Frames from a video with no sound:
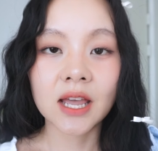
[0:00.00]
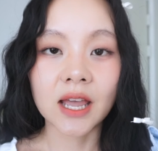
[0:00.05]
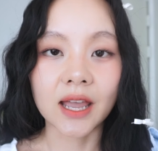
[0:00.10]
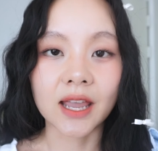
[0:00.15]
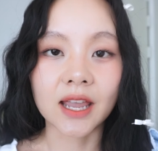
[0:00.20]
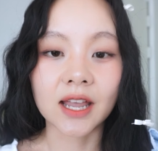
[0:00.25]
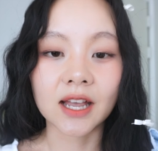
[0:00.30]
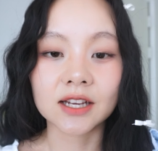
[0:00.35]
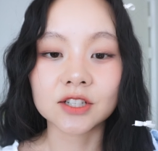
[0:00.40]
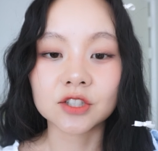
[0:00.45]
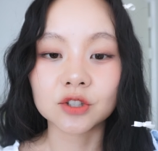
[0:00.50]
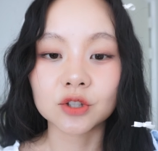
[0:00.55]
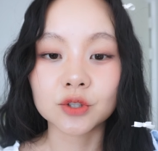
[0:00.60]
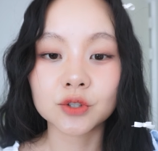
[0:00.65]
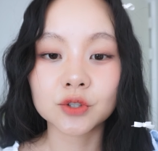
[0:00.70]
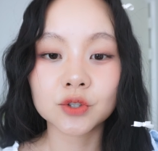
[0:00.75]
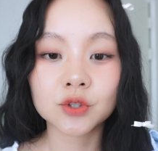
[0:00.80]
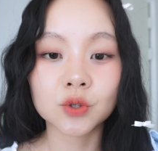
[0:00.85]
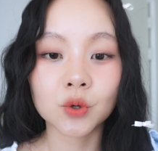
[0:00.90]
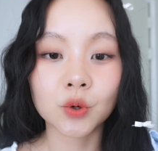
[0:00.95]
and it
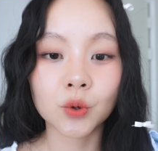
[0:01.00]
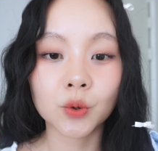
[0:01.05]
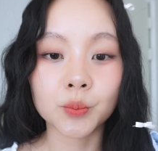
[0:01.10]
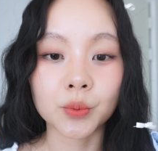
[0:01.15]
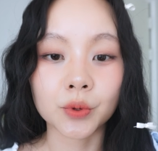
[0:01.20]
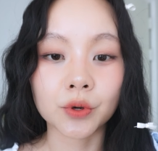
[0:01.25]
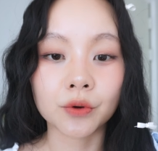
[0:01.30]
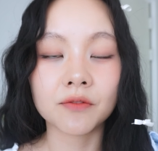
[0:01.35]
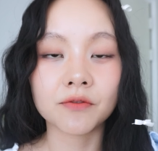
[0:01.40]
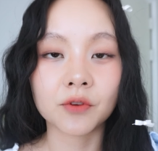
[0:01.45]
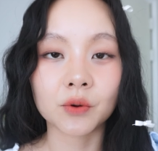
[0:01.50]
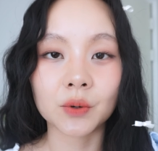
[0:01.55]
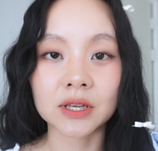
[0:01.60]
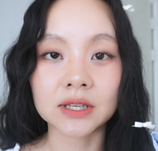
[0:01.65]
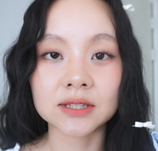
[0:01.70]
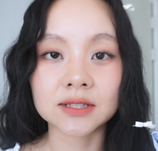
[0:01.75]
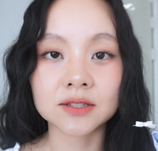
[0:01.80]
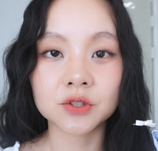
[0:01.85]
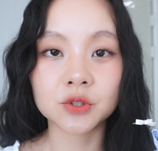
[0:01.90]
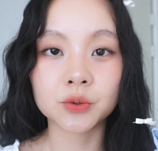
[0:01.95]
looks so beautiful. Very
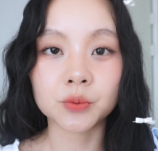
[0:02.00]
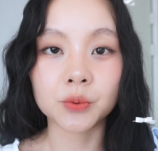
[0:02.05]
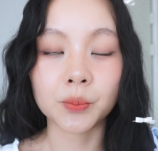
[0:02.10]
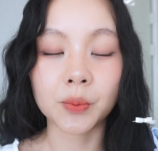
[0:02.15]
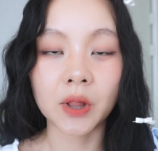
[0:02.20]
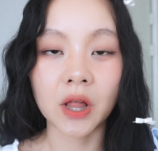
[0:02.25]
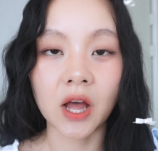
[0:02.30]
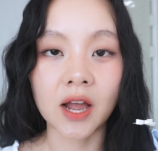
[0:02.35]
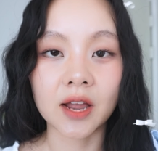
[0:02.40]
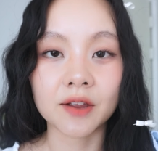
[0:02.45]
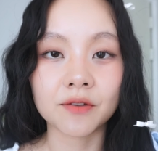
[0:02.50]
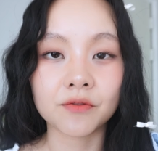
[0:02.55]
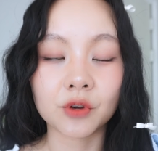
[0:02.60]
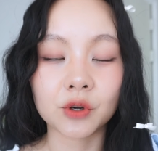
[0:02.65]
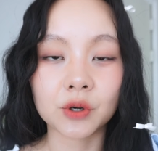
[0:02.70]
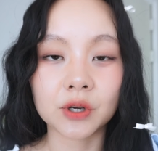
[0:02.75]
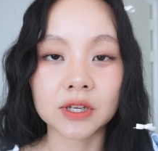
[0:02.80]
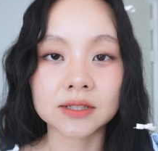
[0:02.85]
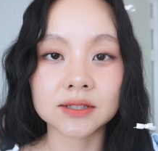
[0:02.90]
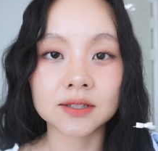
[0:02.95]
easy to apply,
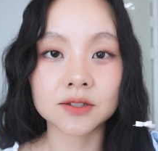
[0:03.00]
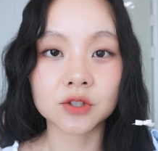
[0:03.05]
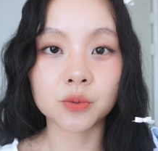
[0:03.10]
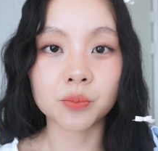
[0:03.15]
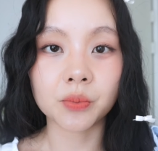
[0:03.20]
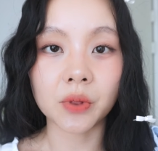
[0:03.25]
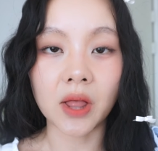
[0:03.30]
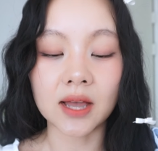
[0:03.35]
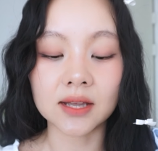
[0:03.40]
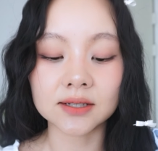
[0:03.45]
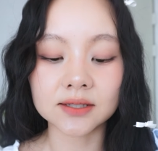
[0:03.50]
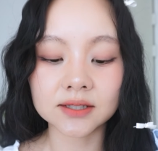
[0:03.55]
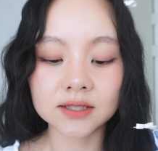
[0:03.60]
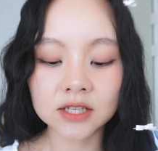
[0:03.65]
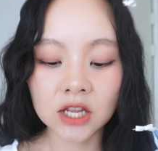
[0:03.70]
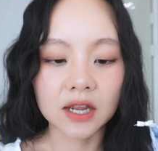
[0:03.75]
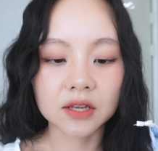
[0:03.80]
very easy to blend.